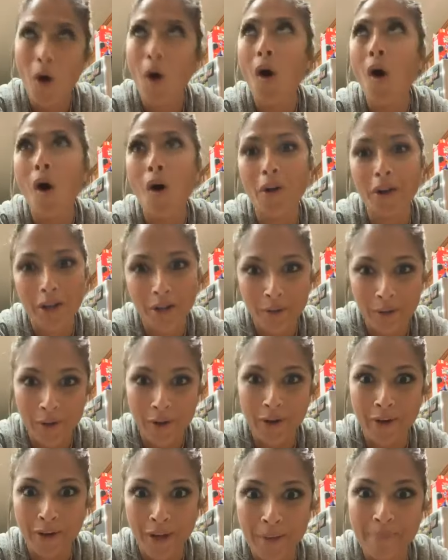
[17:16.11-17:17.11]
all get
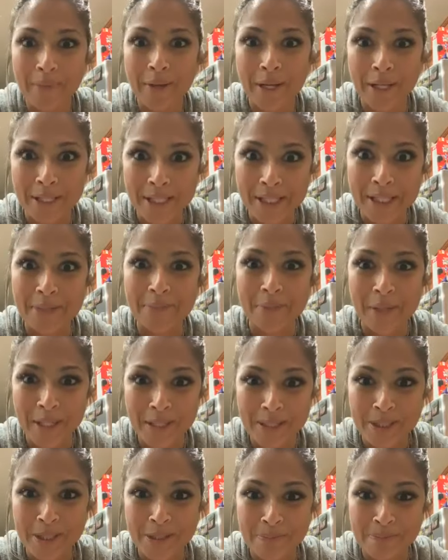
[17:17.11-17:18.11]
along and be on the same
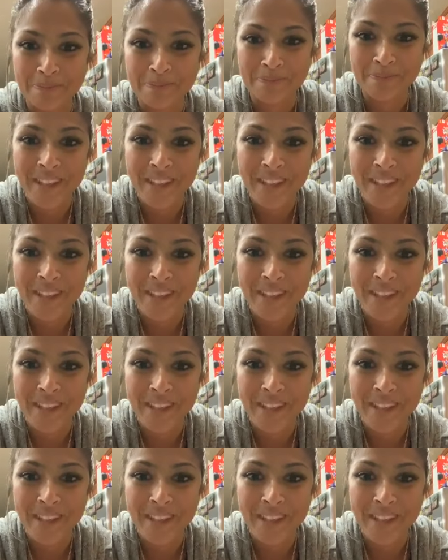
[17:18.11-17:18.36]
page.